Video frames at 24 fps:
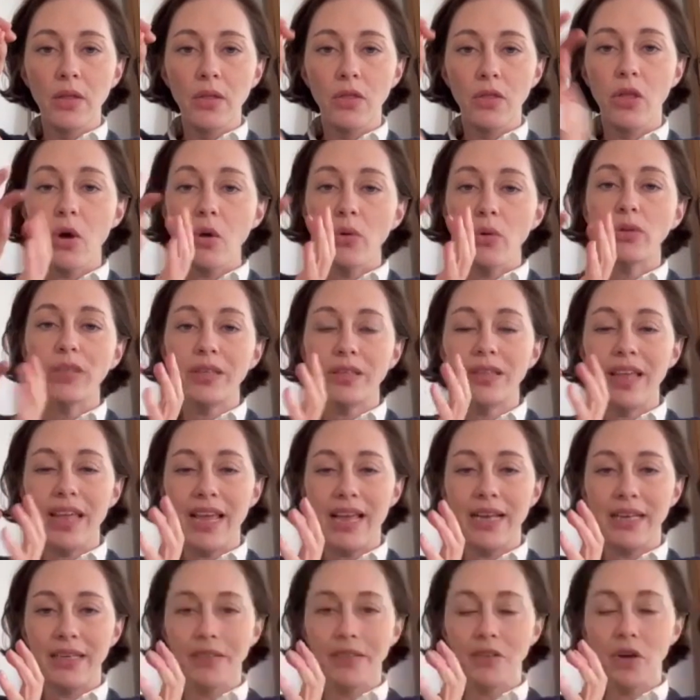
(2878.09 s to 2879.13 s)
Those
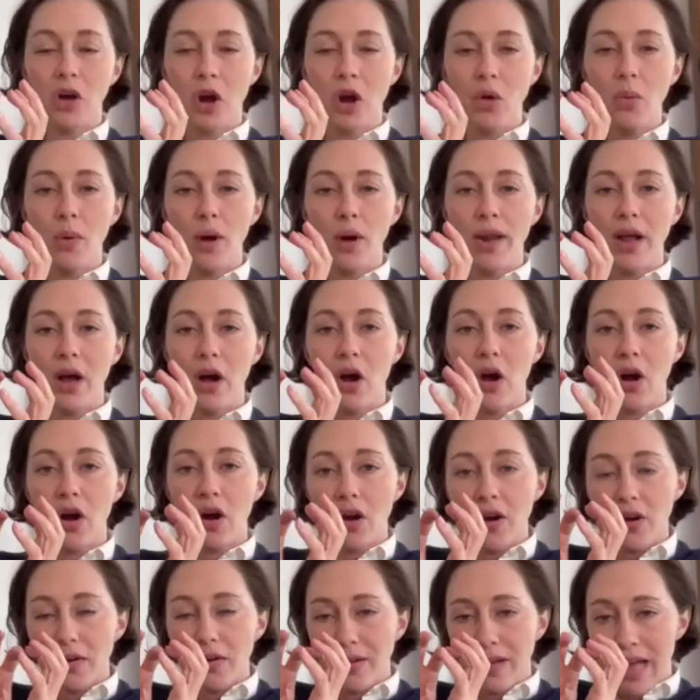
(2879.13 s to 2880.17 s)
things are what
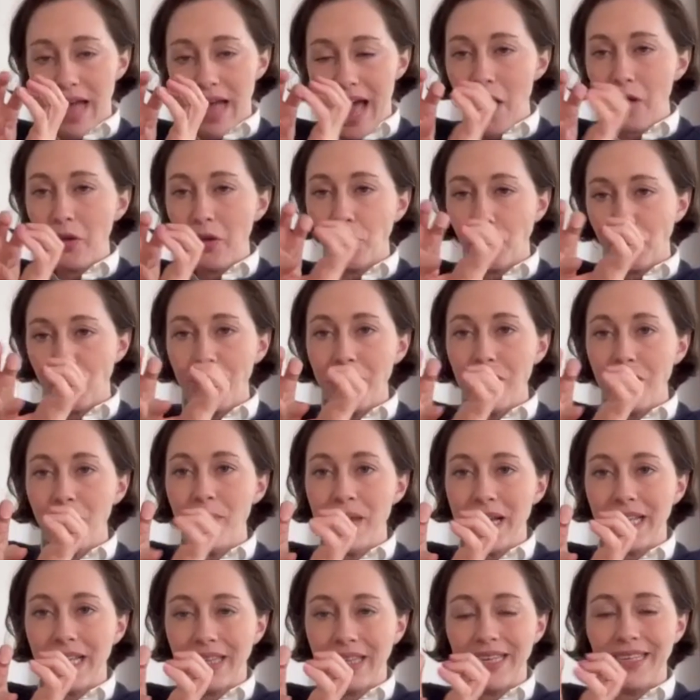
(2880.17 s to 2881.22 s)
are
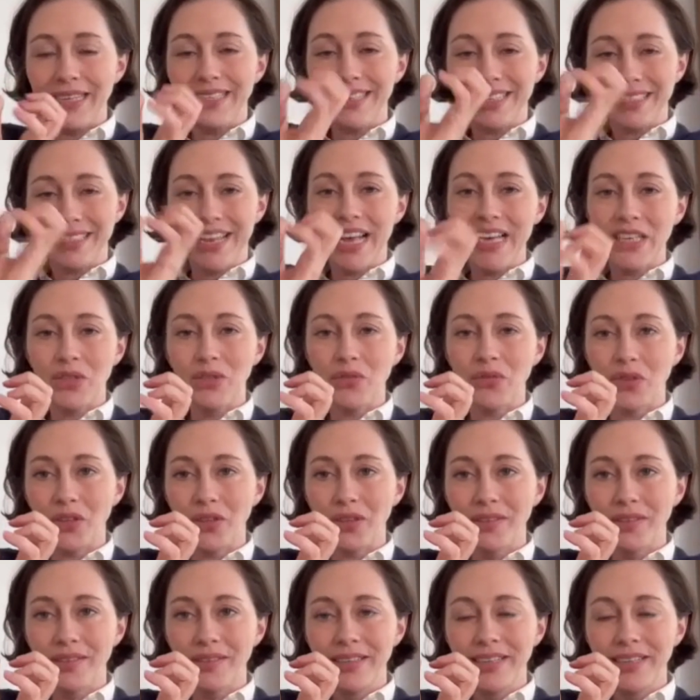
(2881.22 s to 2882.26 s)
algorithmically
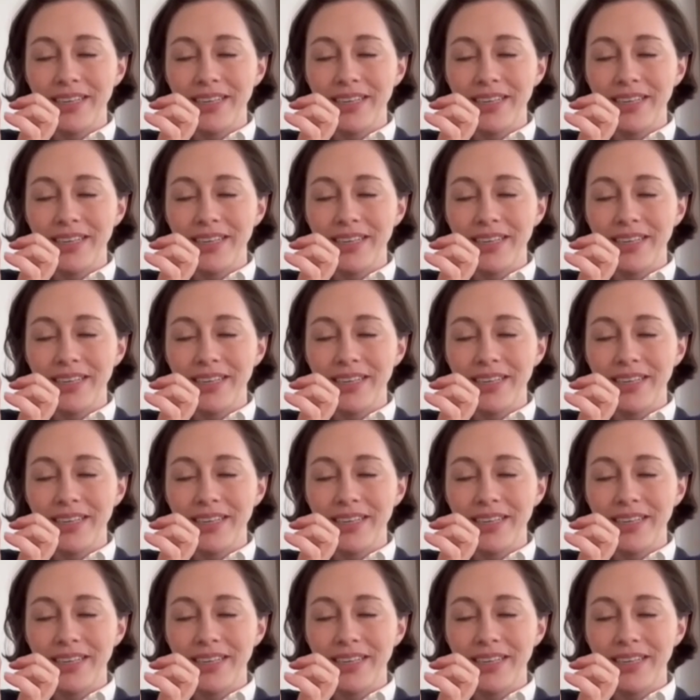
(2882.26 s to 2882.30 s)
successful.